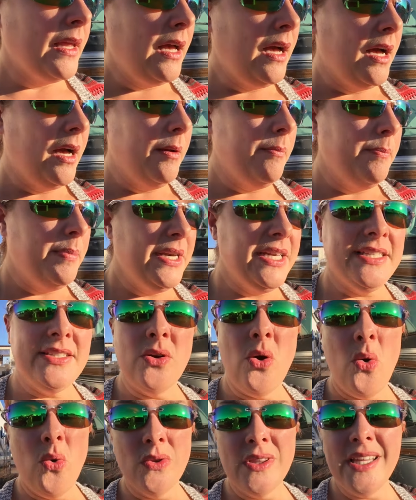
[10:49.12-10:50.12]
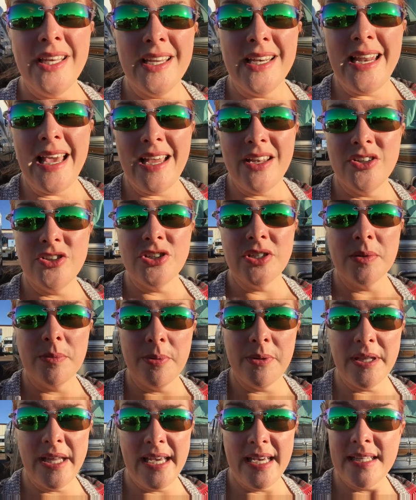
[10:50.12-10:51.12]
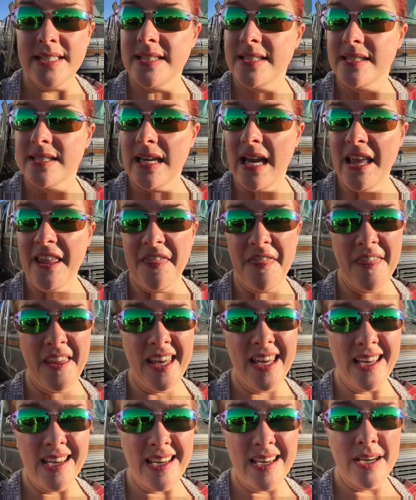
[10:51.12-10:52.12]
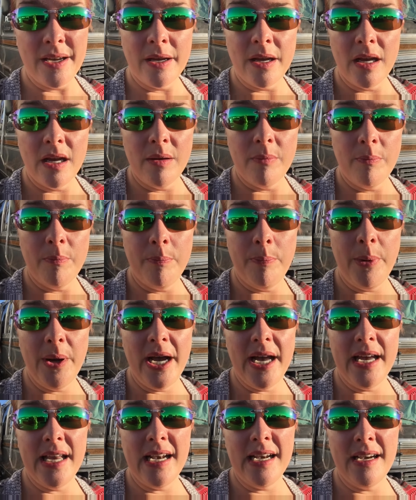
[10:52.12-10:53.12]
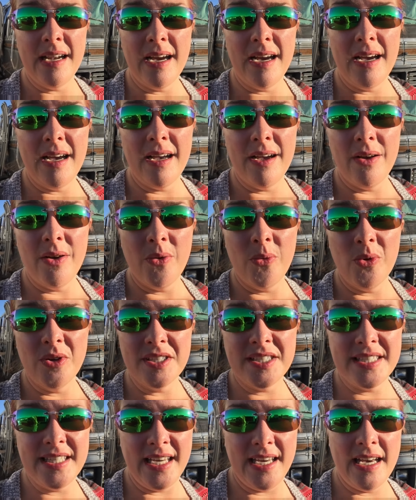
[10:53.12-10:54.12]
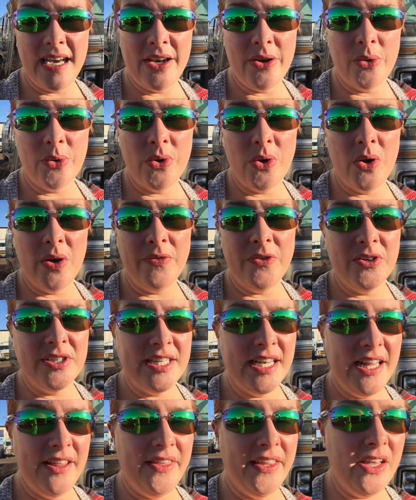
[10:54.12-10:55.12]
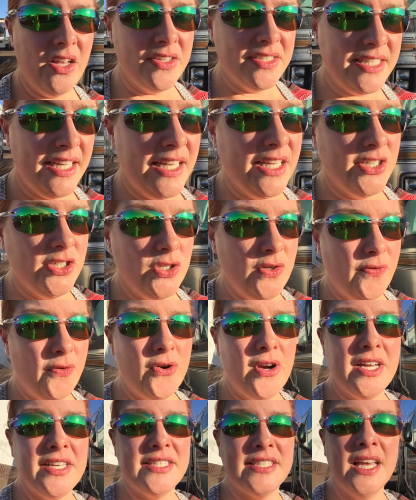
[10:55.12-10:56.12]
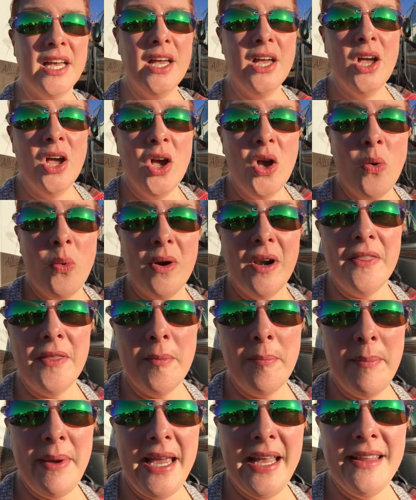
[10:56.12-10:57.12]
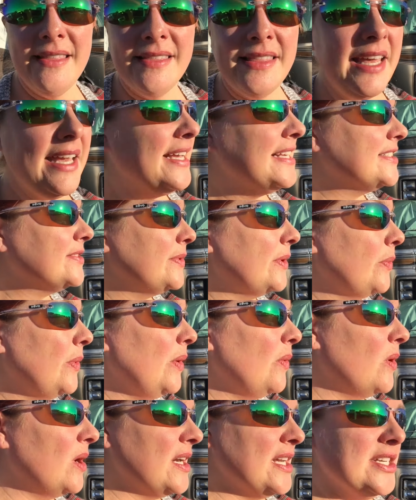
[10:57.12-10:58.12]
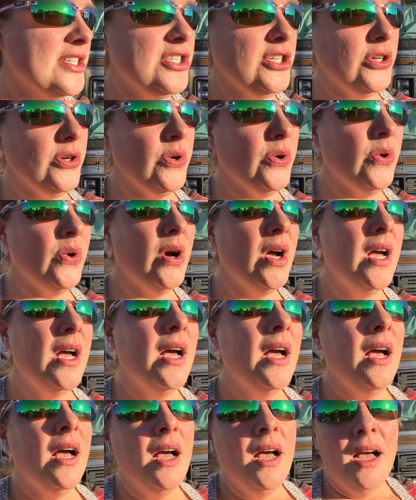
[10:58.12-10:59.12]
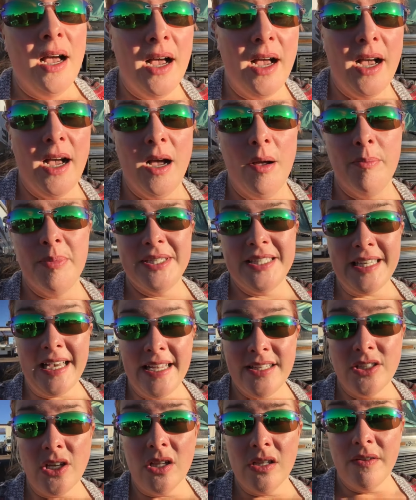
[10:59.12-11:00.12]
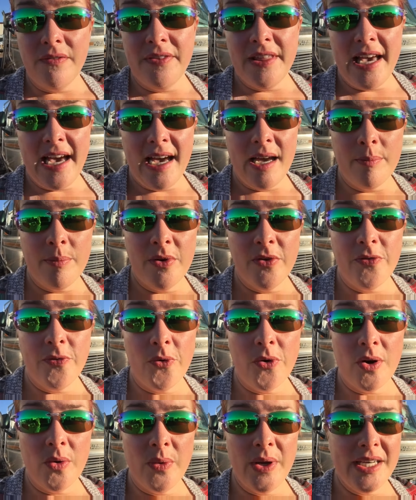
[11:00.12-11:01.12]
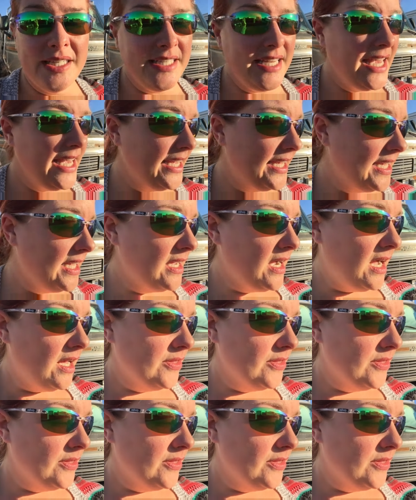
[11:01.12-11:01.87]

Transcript: Um, but it's only an engine place, I think, but we'll see. I don't know if there's anything else they can do for us. One of the main things that we want to do, um, besides all of that, before we take it